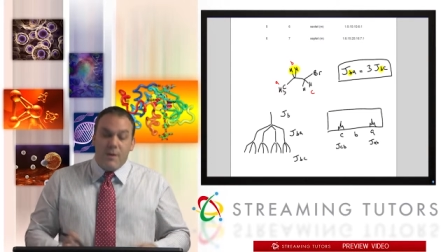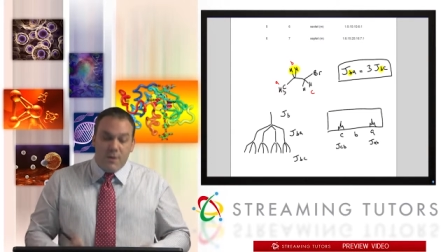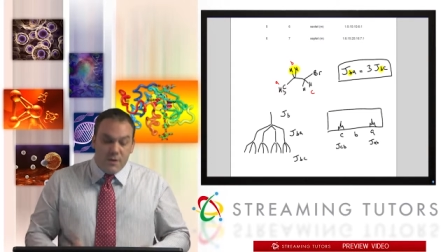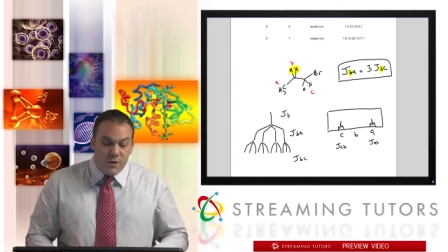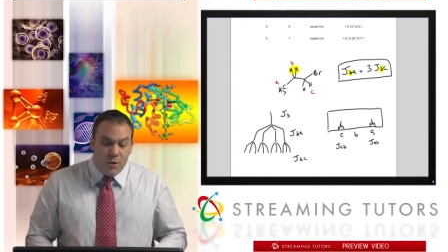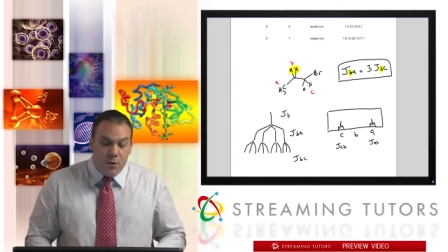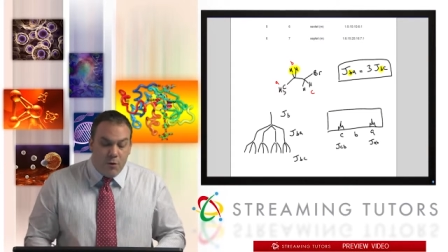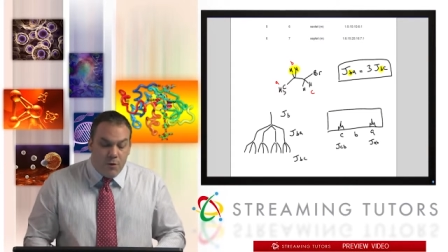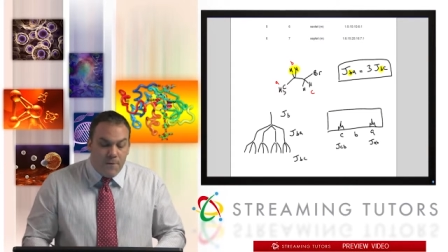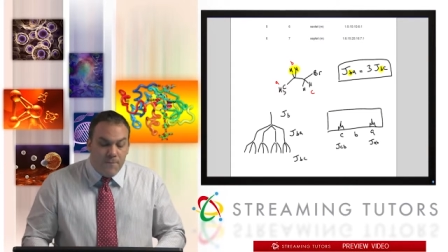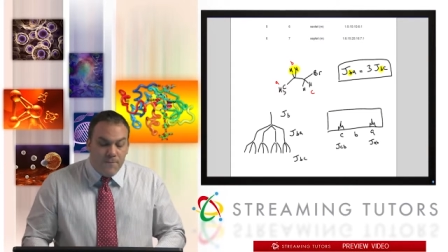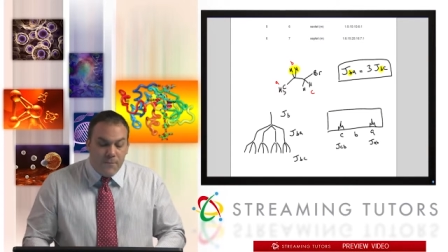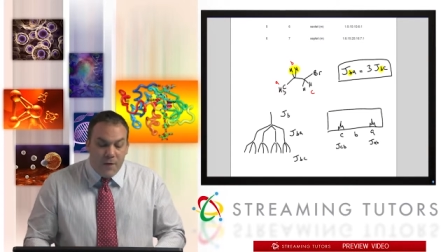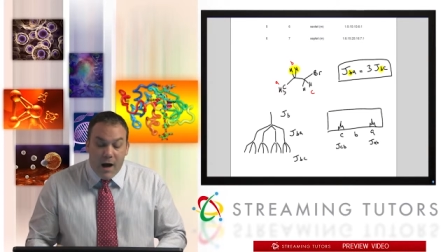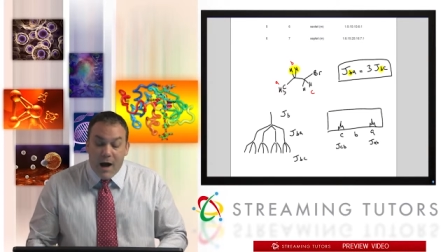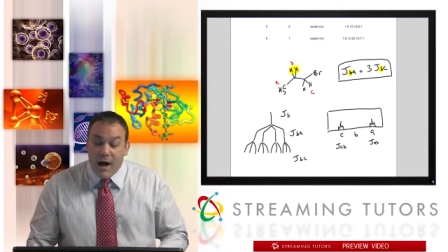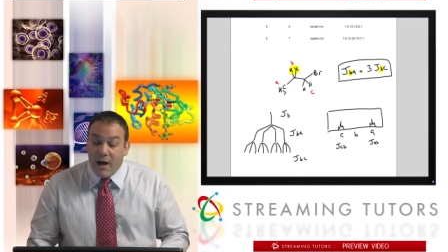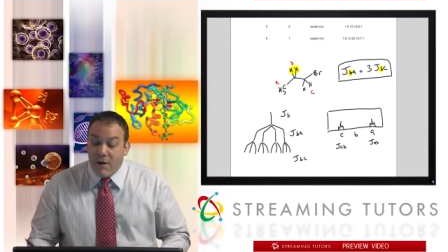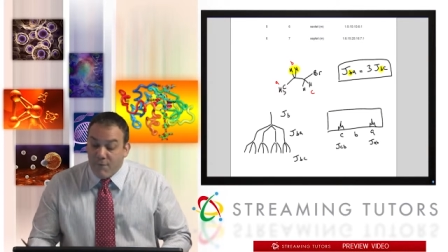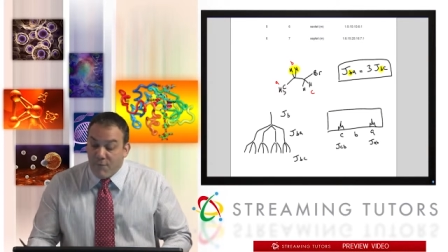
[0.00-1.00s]
So
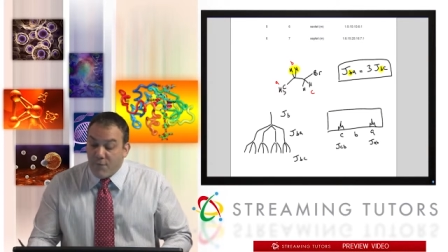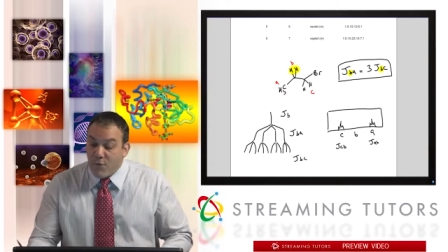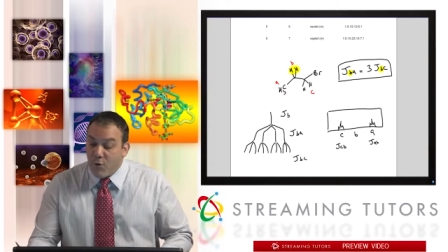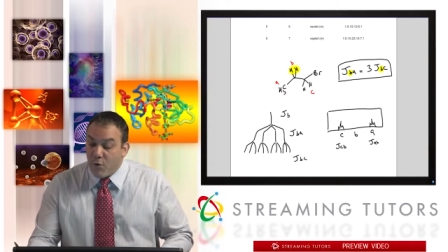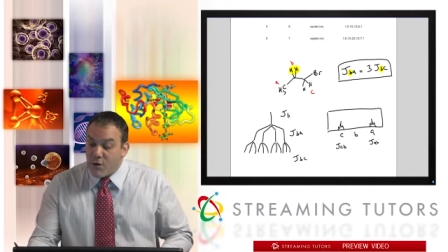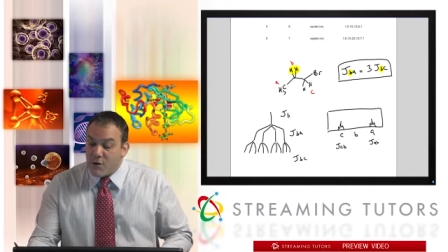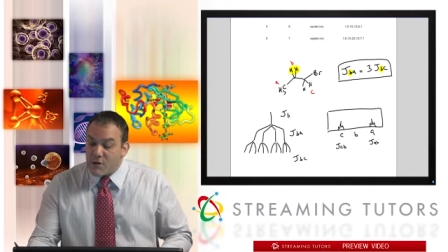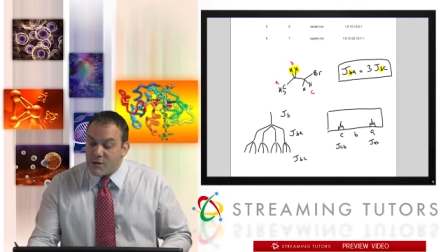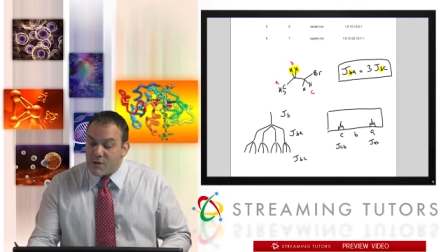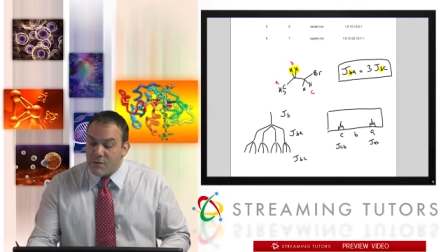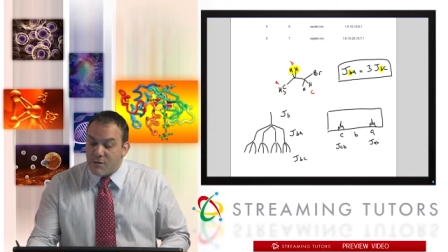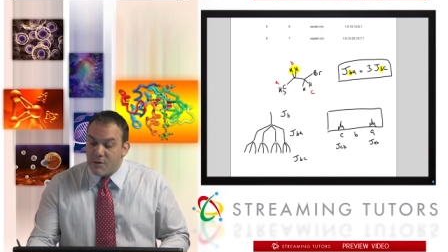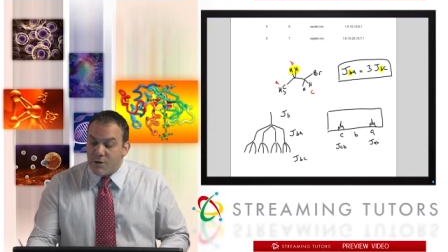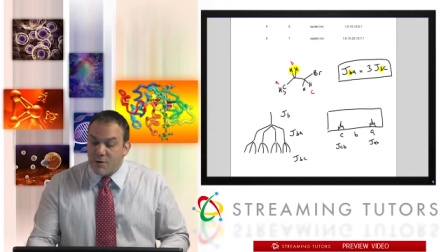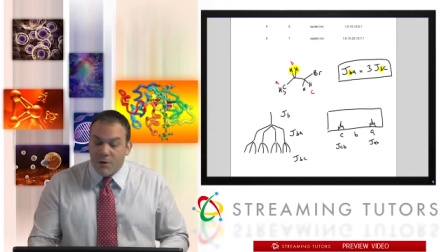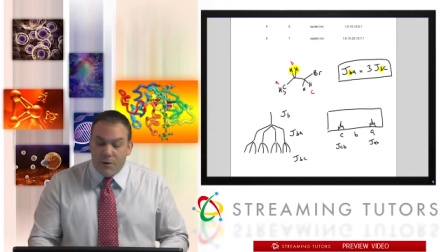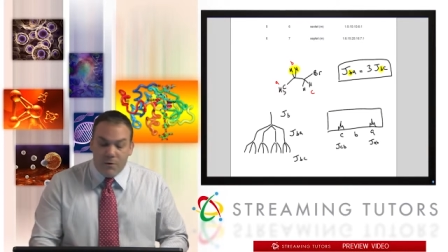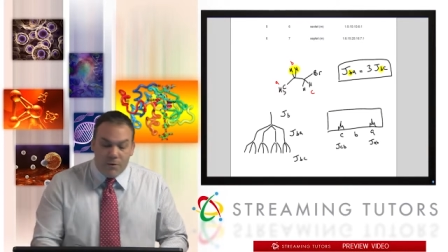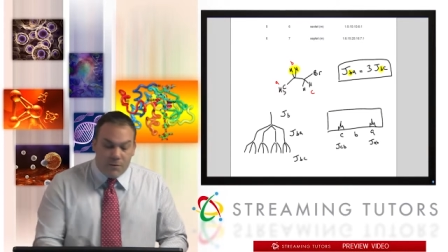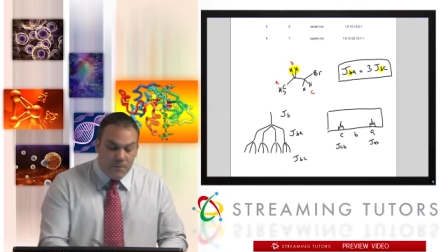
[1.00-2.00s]
I forced the
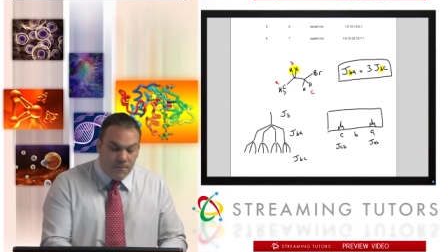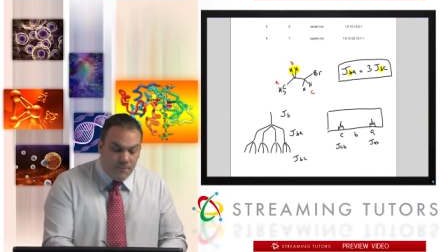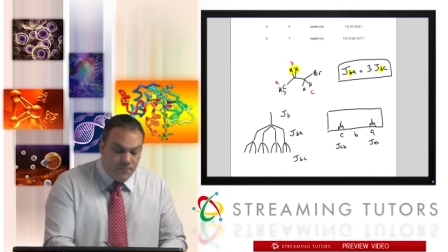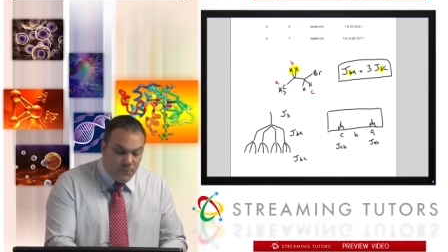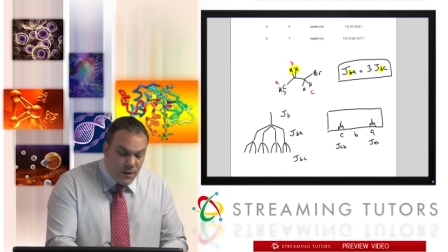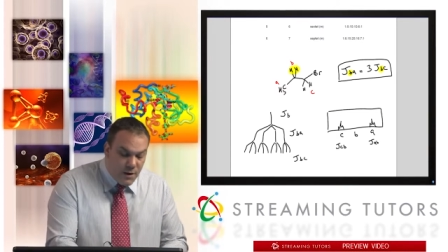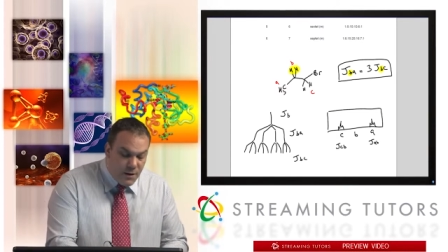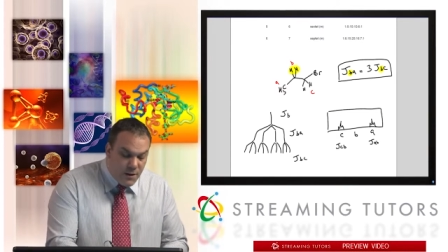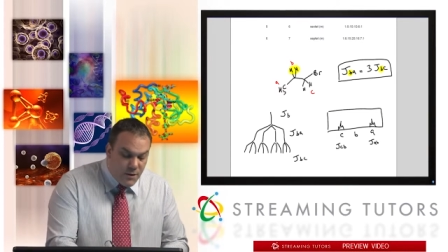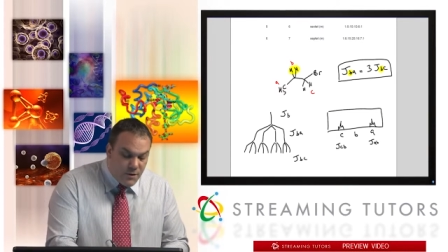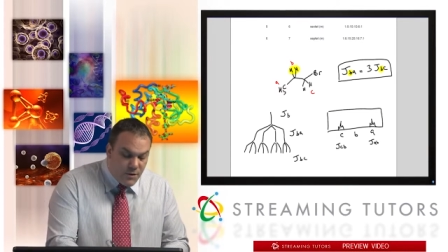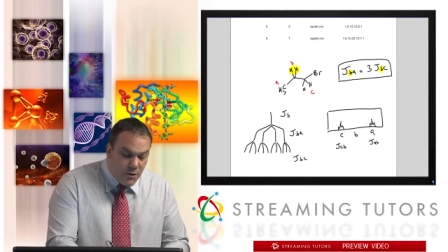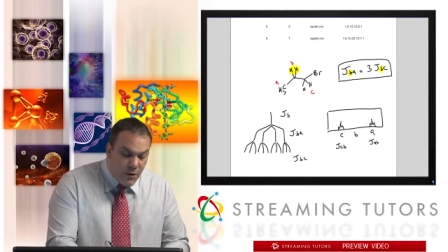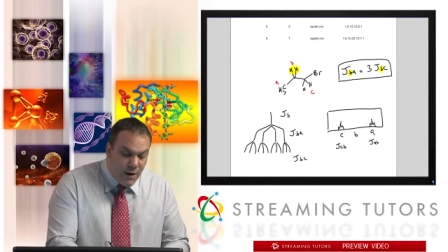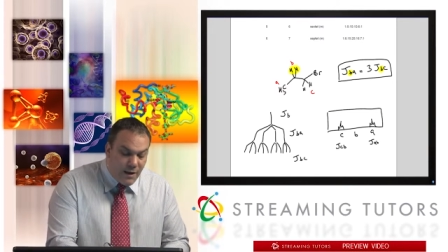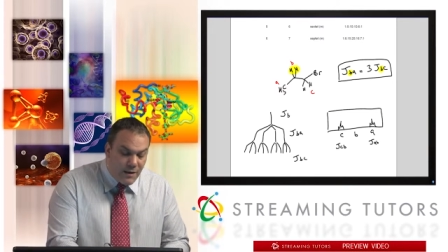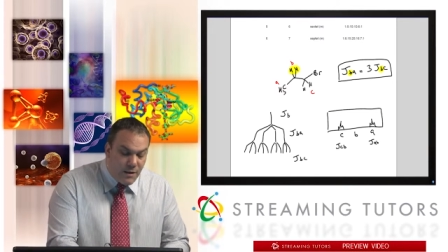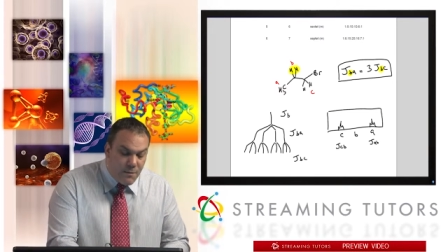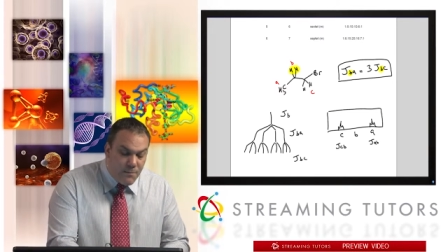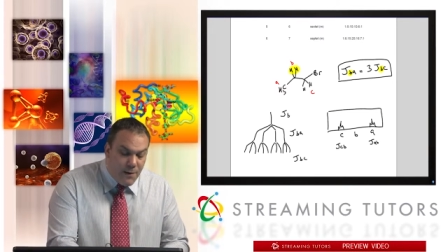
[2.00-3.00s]
total. So
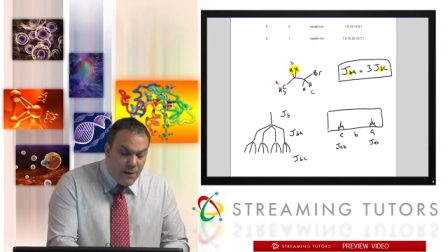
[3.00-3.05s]
at the